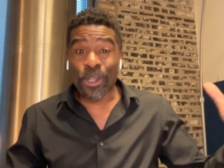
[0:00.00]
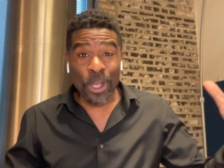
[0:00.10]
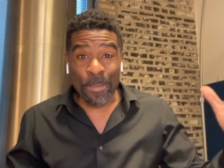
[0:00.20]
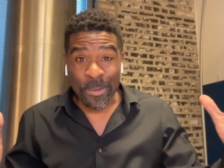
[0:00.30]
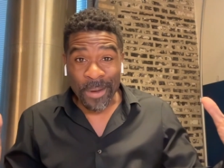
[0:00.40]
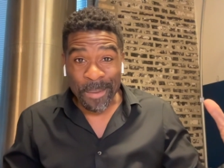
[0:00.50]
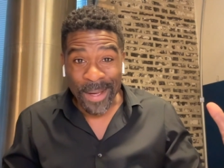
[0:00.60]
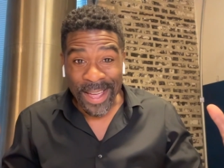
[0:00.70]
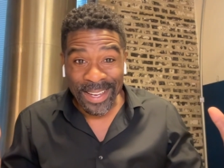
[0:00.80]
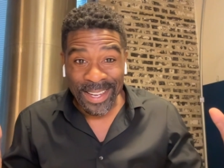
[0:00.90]
Be right
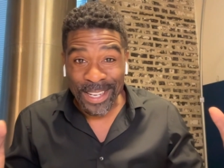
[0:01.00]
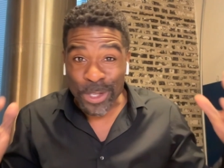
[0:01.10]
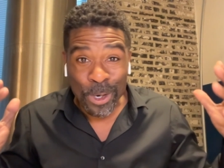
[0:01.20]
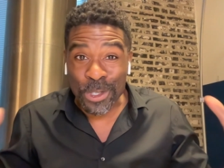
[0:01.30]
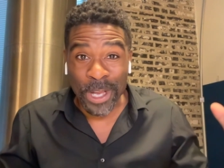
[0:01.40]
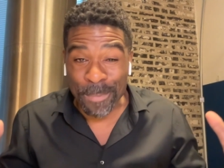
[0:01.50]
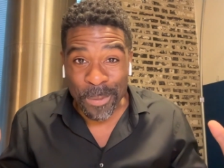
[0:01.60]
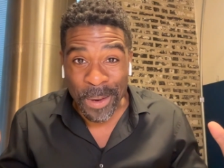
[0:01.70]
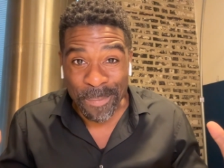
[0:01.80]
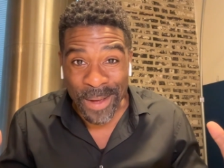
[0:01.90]
back. I told I'd be
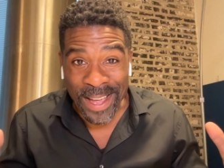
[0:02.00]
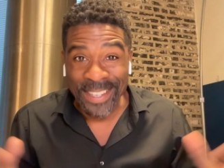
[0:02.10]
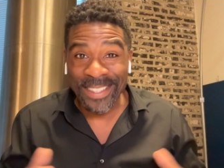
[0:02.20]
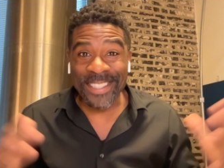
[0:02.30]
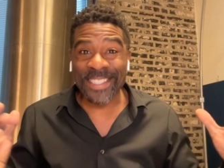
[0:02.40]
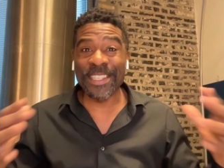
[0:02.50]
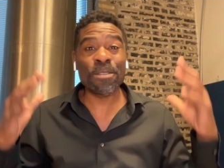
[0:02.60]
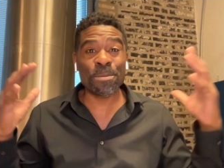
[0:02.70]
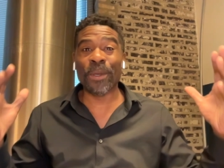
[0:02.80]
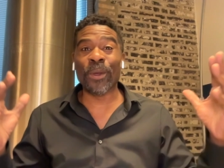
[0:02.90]
right back. Listen, that was
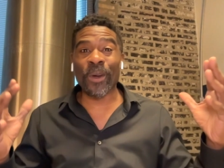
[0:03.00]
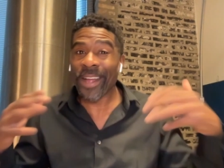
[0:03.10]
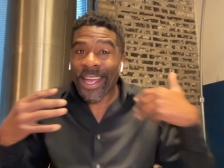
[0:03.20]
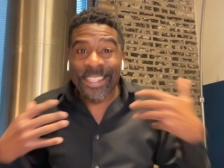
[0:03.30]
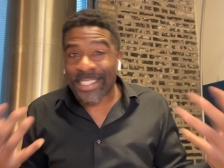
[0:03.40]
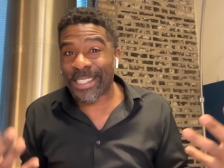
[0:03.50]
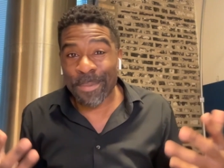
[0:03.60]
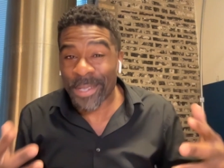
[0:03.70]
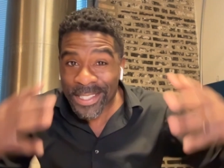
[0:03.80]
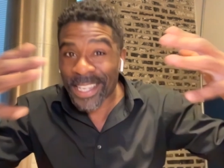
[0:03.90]
my daughter. I had to step
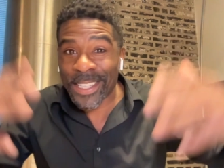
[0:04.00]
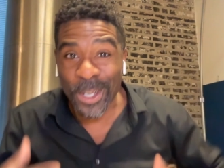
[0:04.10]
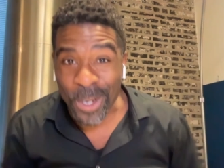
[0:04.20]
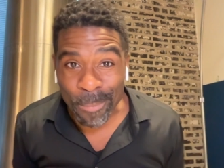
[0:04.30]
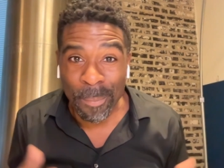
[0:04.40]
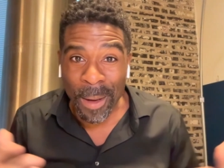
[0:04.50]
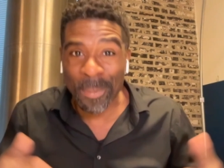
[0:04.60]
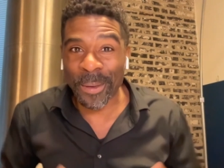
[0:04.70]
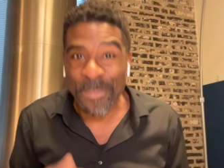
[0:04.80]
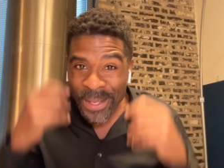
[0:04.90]
in and take the call. My Papa.
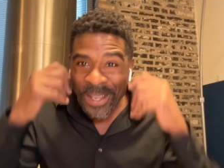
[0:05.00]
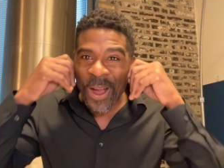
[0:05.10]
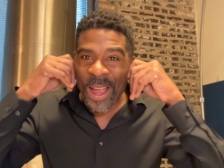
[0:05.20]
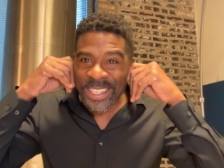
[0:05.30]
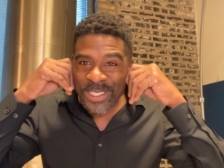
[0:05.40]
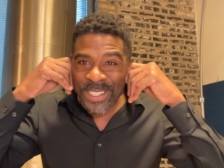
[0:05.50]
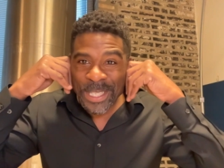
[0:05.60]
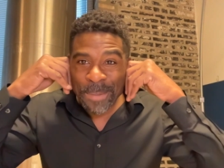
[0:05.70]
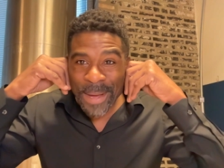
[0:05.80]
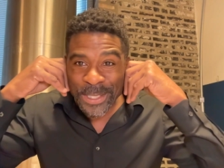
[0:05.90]
All right, so let's
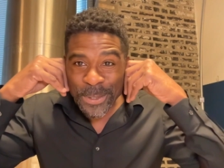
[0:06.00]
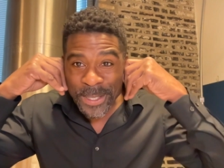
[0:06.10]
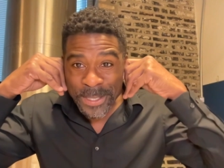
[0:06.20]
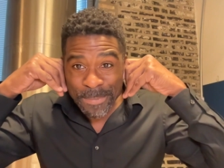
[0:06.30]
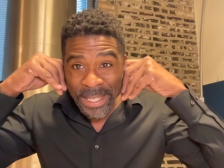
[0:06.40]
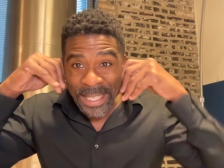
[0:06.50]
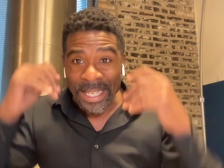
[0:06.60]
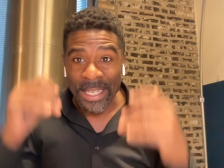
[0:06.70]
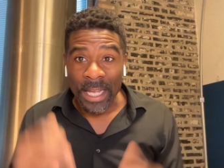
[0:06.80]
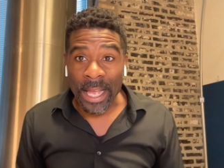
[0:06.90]
get back to this.
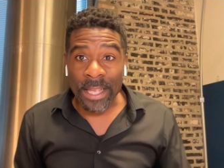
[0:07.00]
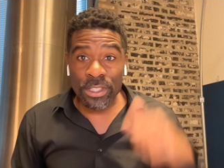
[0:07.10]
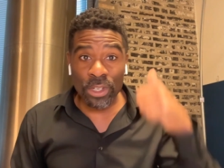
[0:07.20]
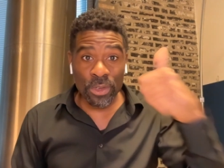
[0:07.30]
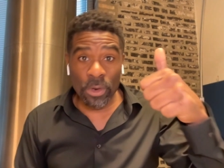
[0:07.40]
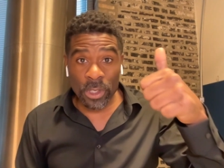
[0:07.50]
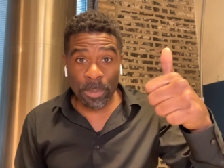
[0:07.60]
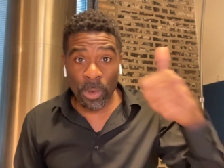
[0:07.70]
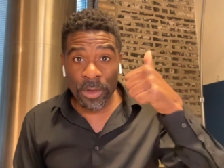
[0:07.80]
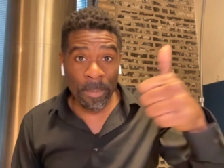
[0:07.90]
Uh, so you're
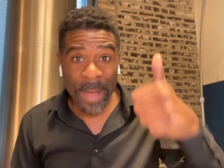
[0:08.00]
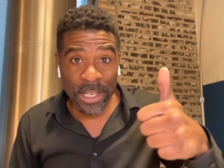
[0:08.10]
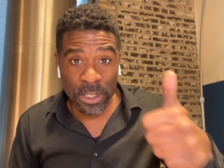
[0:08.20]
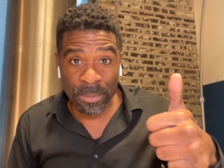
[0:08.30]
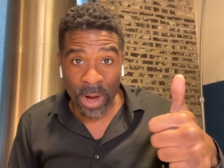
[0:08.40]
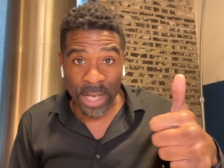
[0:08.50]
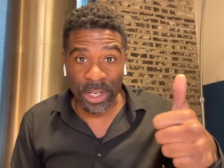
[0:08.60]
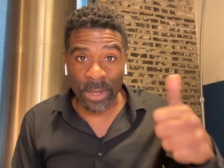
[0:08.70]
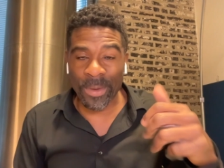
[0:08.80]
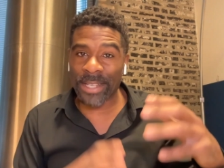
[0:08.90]
exploring your passion
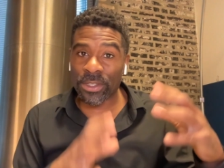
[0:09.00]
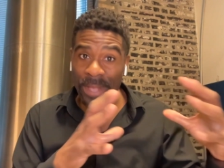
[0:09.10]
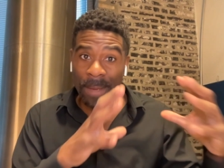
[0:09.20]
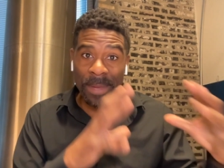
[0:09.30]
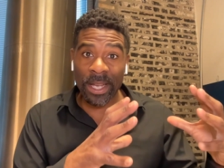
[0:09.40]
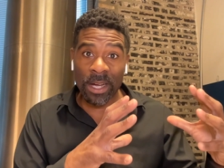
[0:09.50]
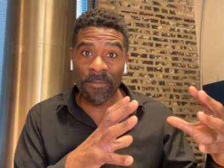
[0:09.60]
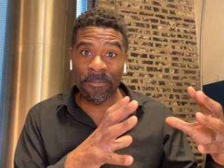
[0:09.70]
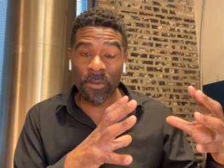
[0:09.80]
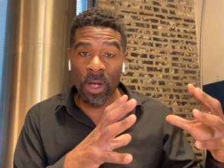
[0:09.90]
project, right? So that may come
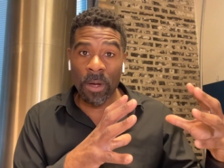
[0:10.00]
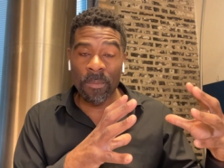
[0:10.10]
from